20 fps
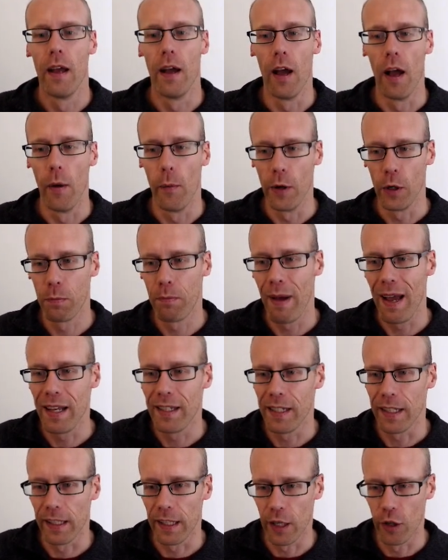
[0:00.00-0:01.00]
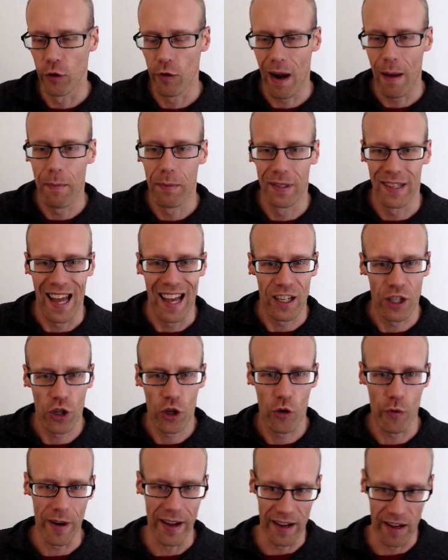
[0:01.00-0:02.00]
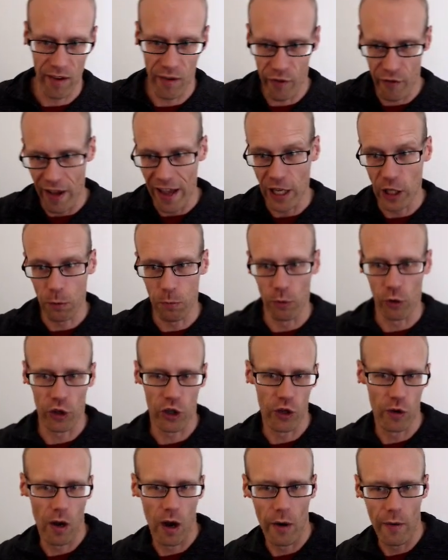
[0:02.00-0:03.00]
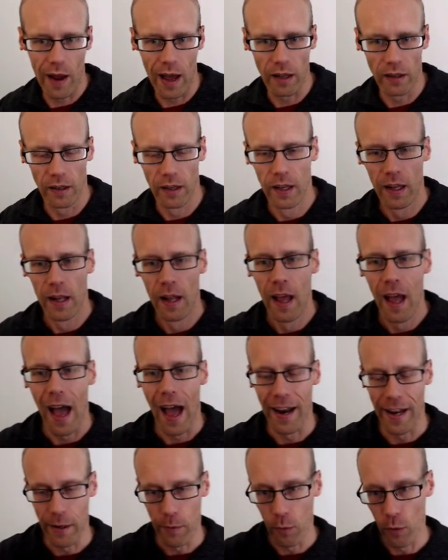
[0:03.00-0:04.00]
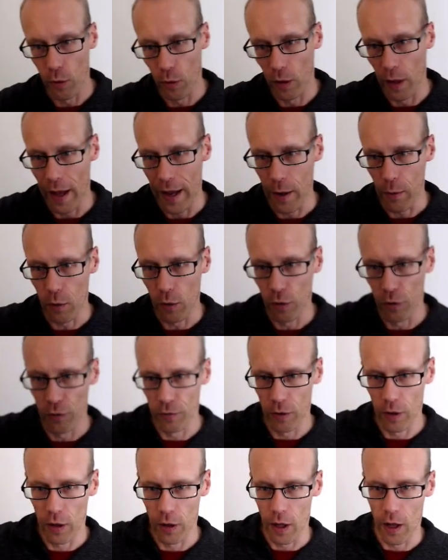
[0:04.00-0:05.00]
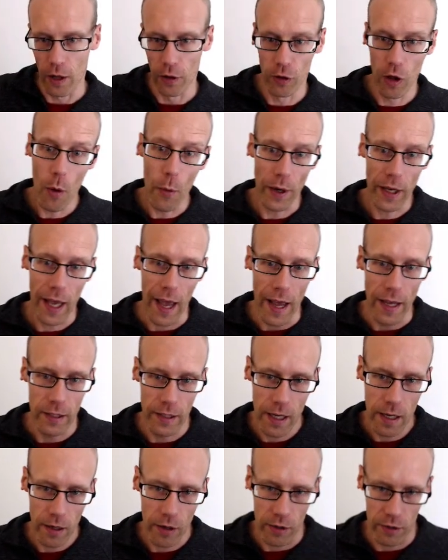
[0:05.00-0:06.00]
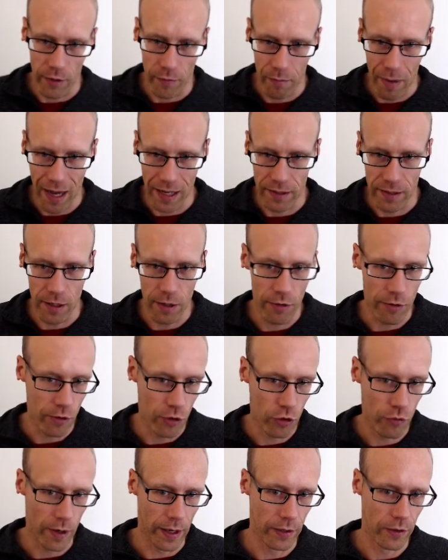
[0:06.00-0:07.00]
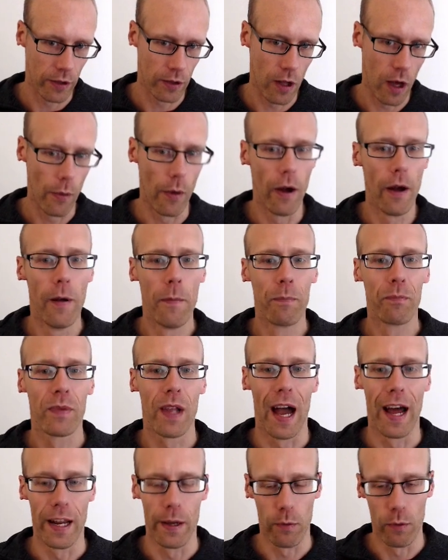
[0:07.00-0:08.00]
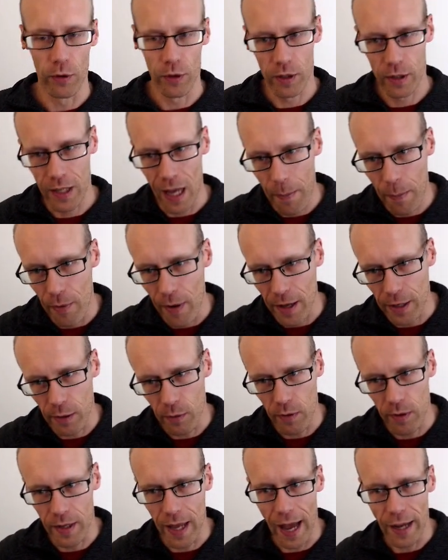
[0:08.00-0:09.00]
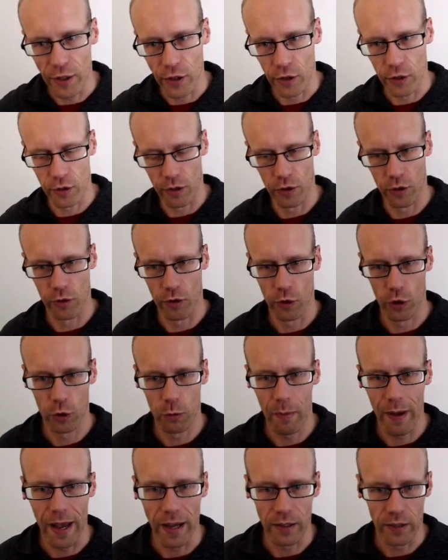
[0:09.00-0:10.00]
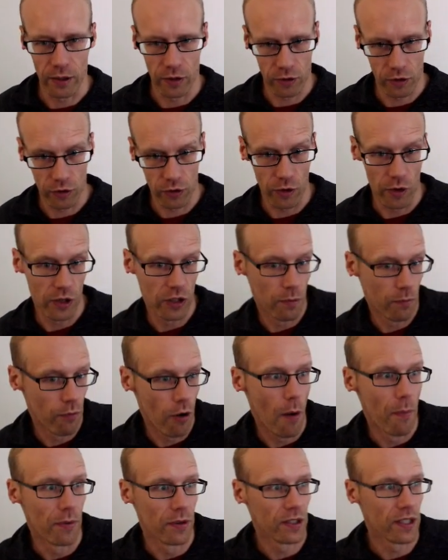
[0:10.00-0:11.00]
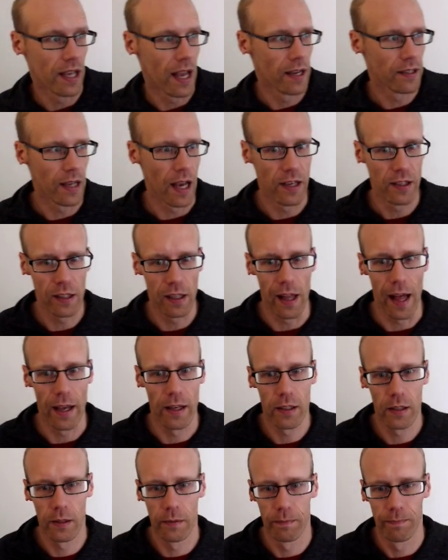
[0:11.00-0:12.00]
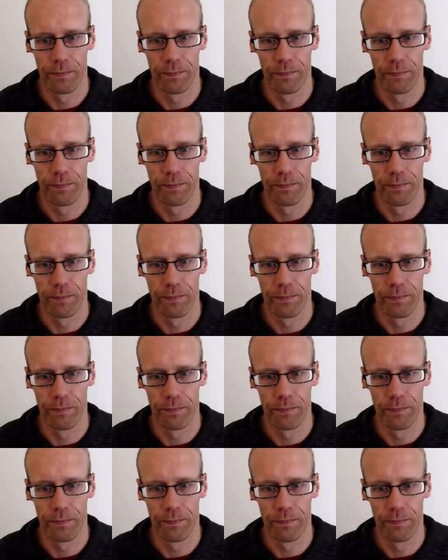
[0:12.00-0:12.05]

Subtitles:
which basically grabs that string Facebook URL and it will lowercase it because I've passed it through string to lower, and it will separate it with dashes so there's no spaces, so it's a proper CSS class.